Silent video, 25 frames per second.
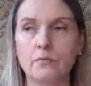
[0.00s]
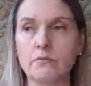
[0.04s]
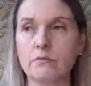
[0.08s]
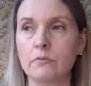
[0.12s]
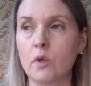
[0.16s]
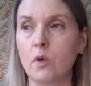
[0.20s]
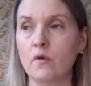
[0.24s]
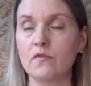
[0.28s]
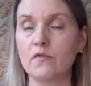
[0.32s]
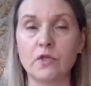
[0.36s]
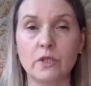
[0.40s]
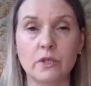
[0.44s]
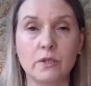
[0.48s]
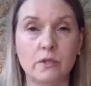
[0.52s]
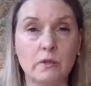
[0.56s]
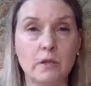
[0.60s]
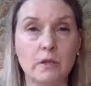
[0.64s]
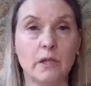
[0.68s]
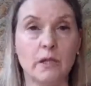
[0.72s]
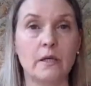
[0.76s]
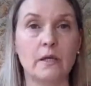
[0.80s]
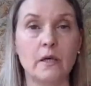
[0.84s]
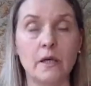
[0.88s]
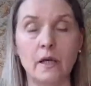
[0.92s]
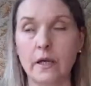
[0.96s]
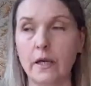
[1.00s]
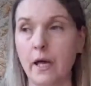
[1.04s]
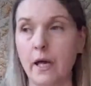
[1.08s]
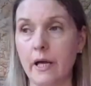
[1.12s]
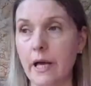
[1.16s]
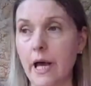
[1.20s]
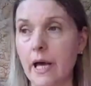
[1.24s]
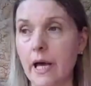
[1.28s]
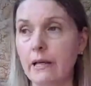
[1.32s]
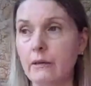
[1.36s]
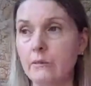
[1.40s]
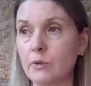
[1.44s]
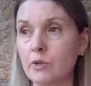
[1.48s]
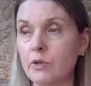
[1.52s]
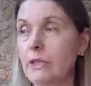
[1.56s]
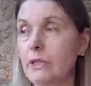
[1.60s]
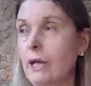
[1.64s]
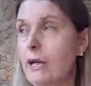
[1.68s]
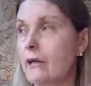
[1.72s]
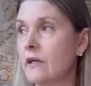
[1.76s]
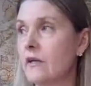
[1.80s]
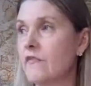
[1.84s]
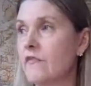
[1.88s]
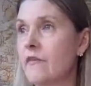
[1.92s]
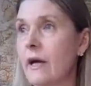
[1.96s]
often an animal
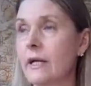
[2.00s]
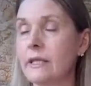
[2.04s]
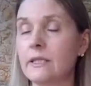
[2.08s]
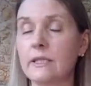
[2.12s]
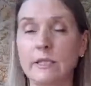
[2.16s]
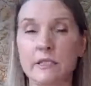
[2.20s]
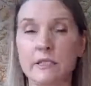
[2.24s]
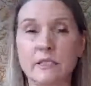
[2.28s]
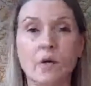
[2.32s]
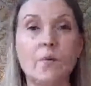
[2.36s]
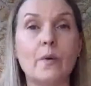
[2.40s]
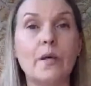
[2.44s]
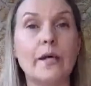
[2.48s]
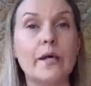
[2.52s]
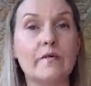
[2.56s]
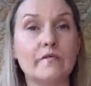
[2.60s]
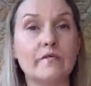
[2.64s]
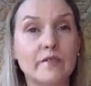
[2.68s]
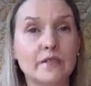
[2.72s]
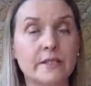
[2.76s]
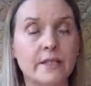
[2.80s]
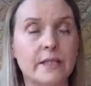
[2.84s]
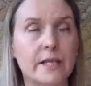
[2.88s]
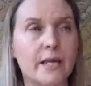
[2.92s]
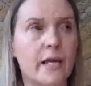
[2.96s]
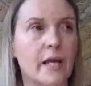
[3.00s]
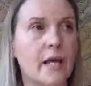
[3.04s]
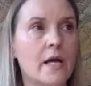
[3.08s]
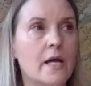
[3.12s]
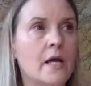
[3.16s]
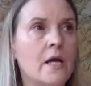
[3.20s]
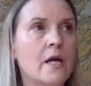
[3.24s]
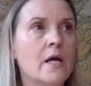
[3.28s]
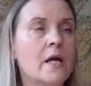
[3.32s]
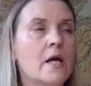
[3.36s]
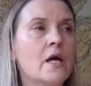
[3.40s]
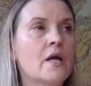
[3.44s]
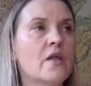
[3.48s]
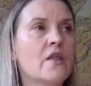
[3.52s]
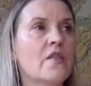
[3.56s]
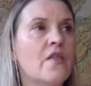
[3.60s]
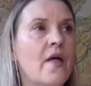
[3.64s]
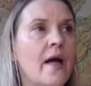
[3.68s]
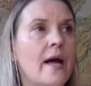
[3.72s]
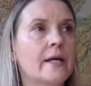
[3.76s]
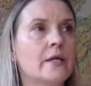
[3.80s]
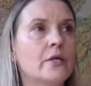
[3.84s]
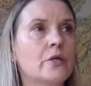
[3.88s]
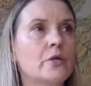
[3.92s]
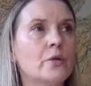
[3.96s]
sacrifice, as a way of saying
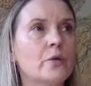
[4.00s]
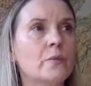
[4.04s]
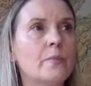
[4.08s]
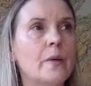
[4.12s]
thank you.